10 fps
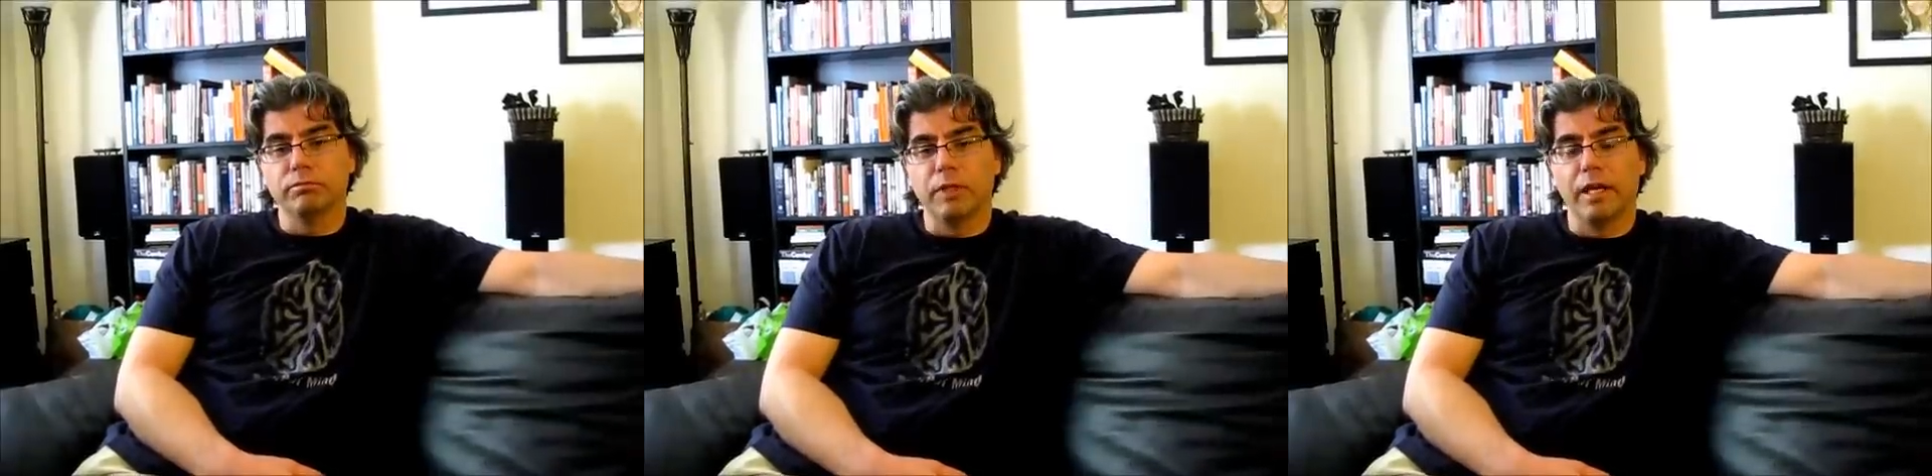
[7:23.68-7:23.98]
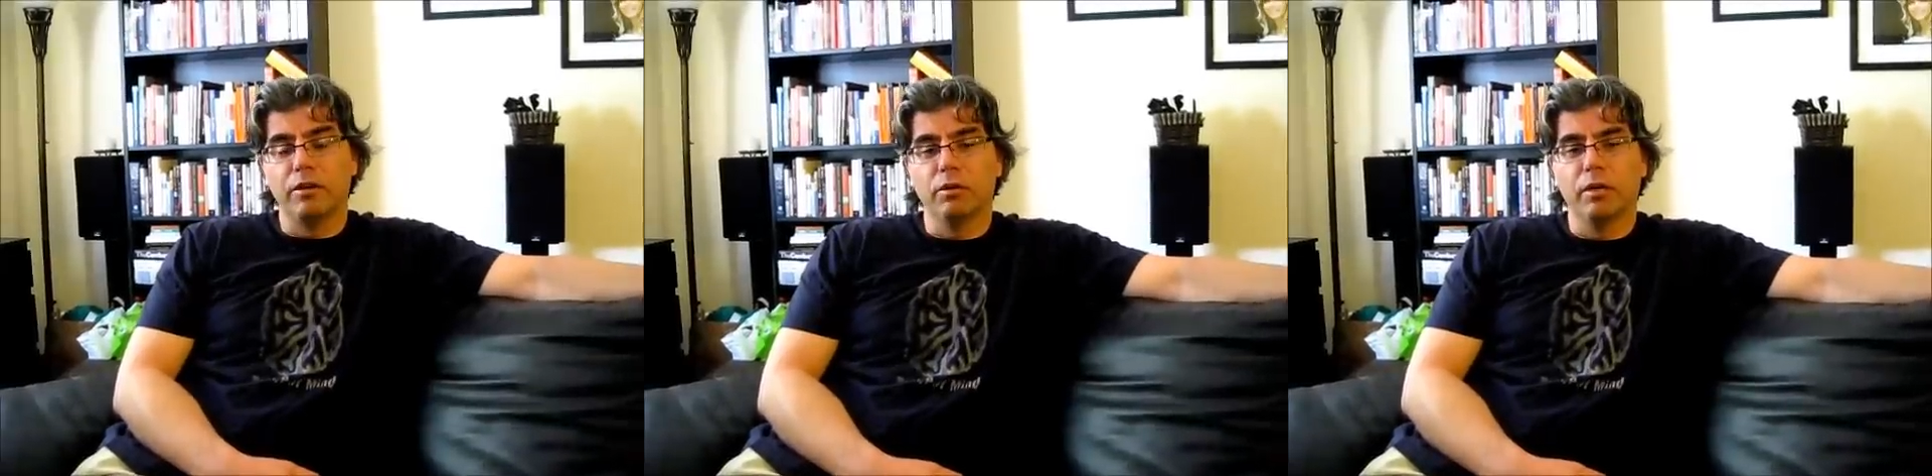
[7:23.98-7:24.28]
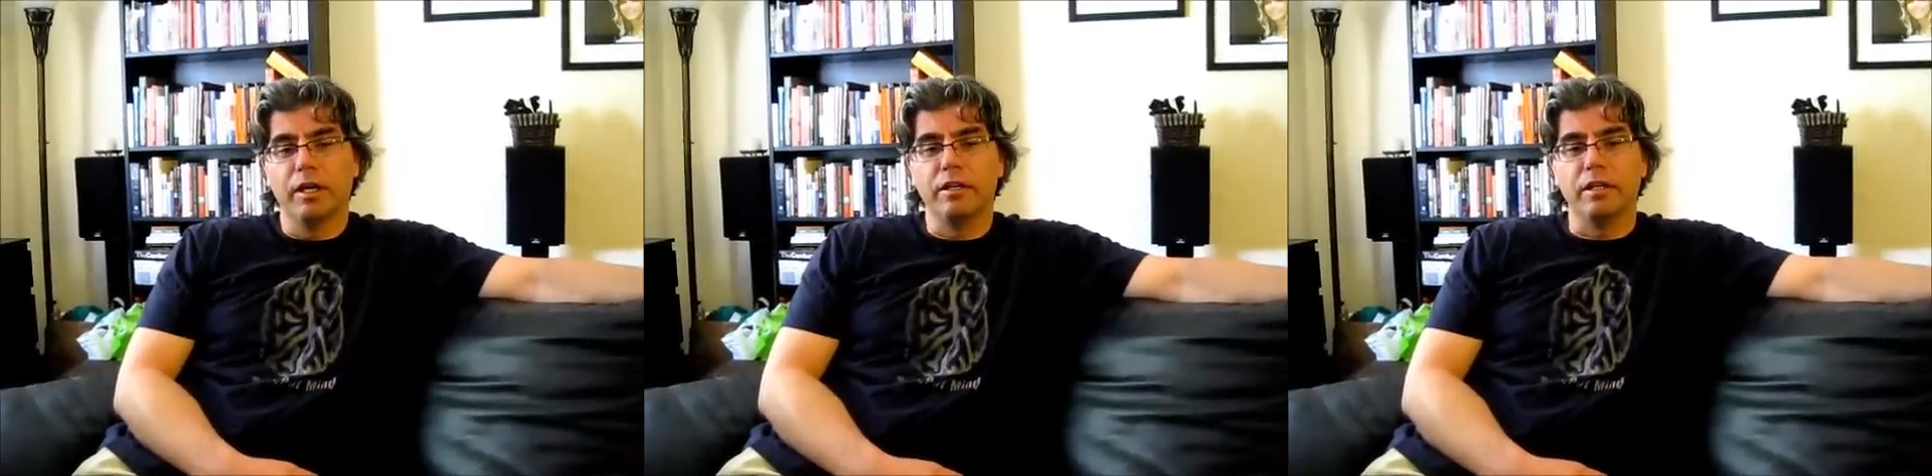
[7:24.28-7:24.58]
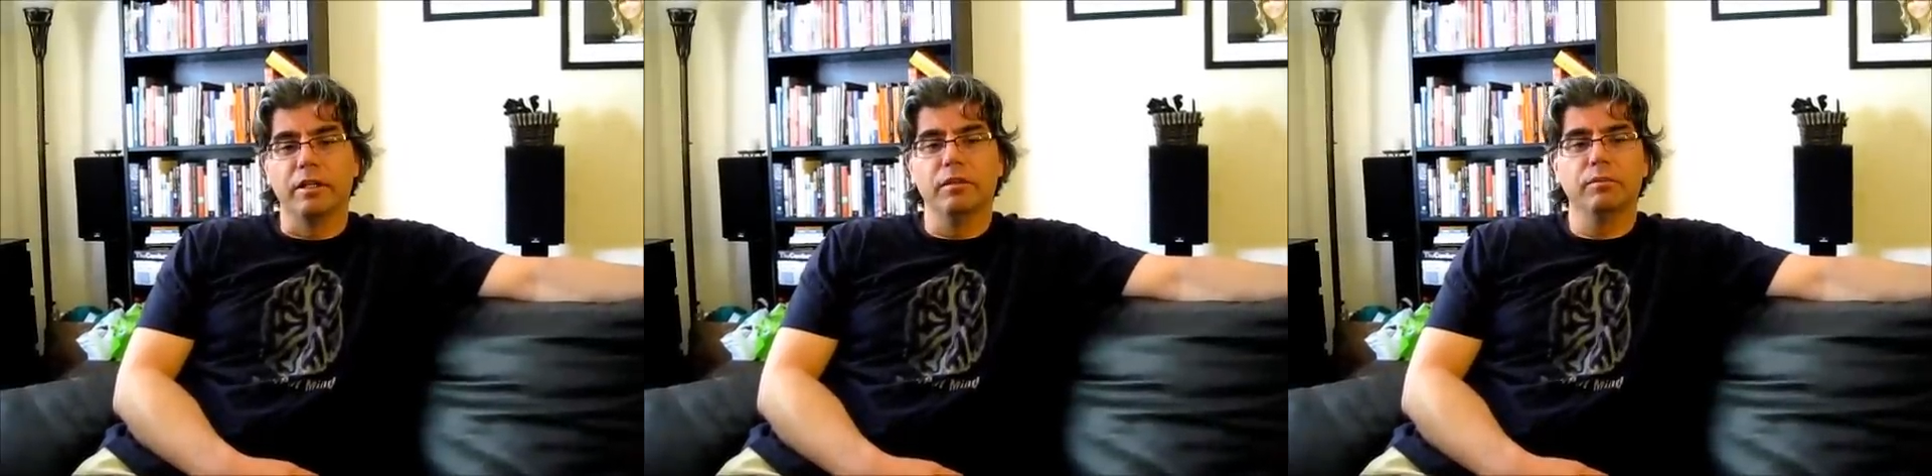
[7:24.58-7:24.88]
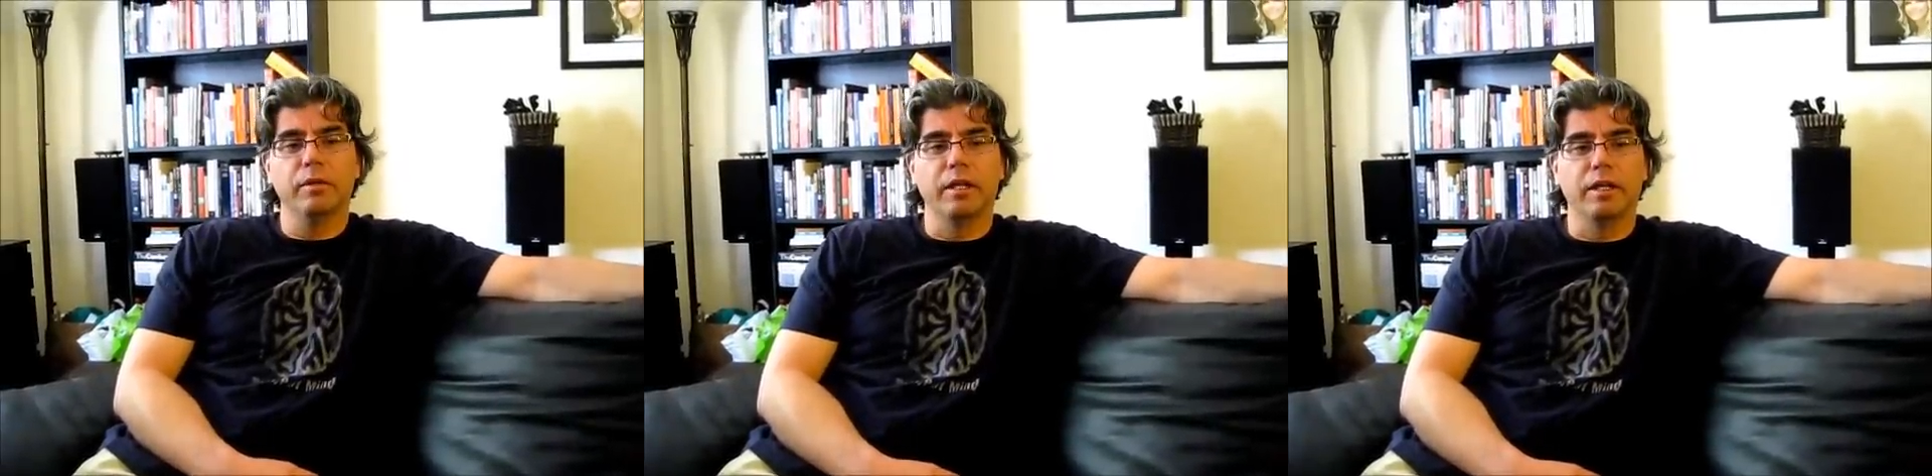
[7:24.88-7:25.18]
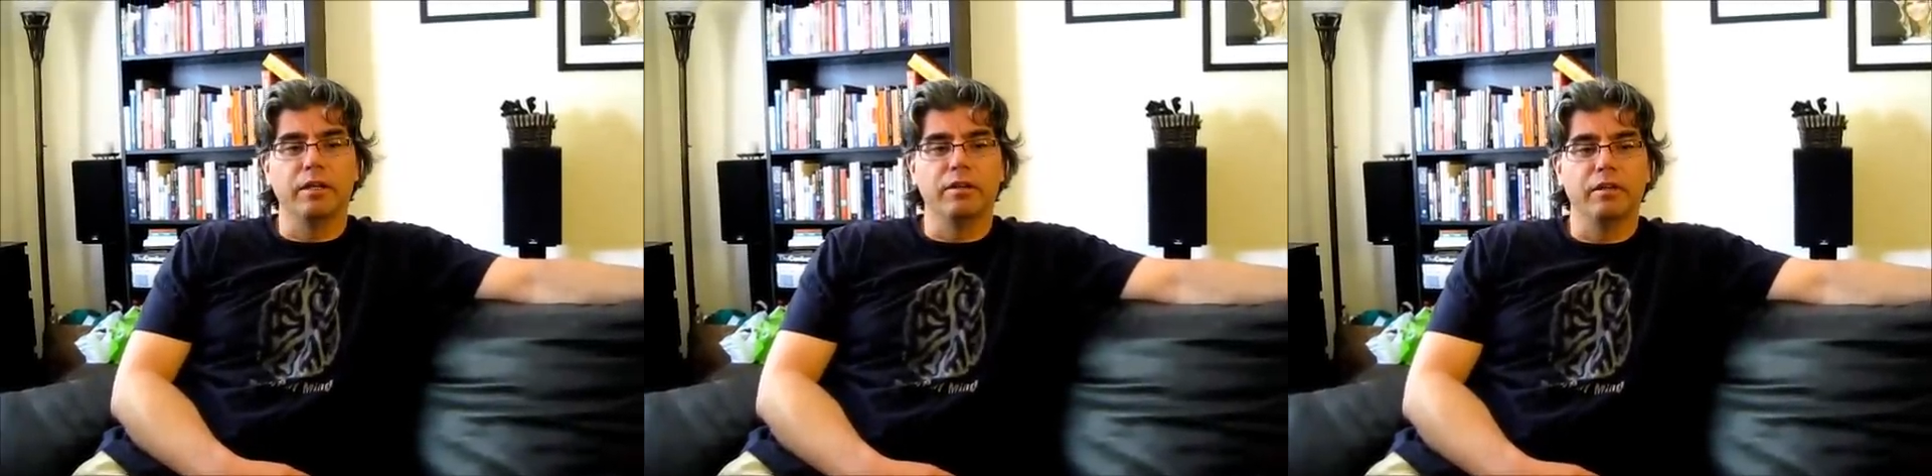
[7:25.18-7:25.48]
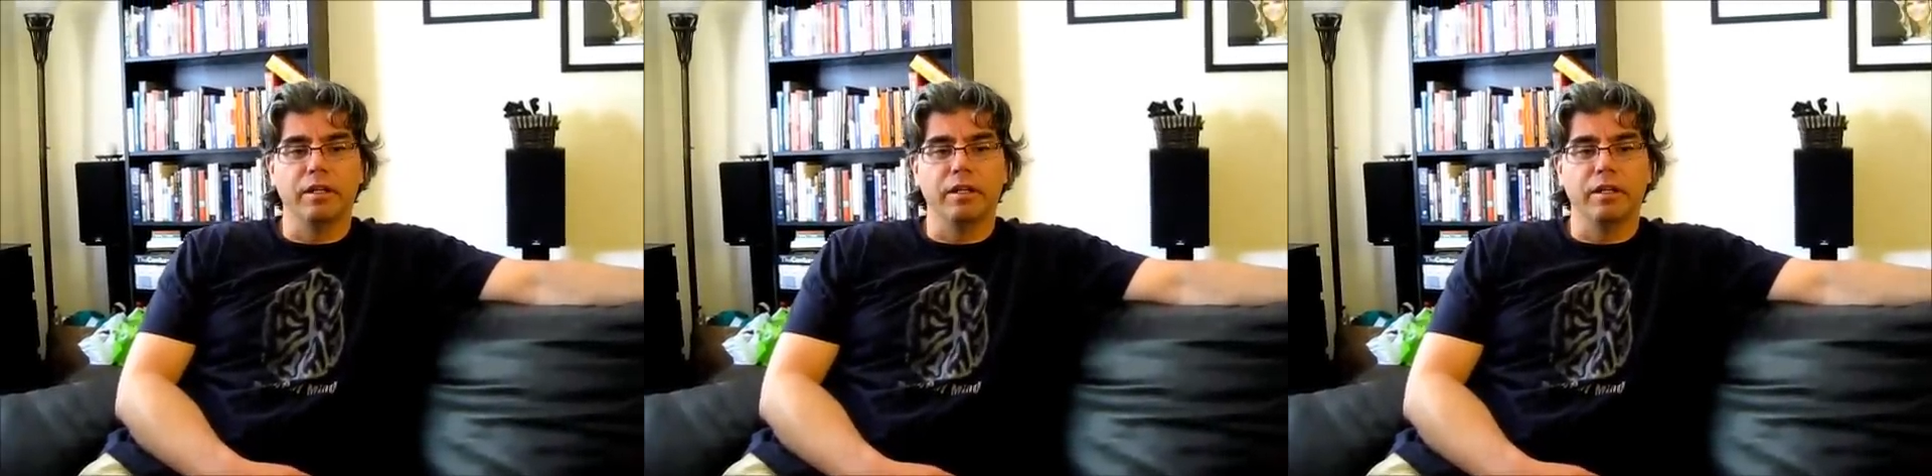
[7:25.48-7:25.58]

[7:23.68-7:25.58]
Had no idea, and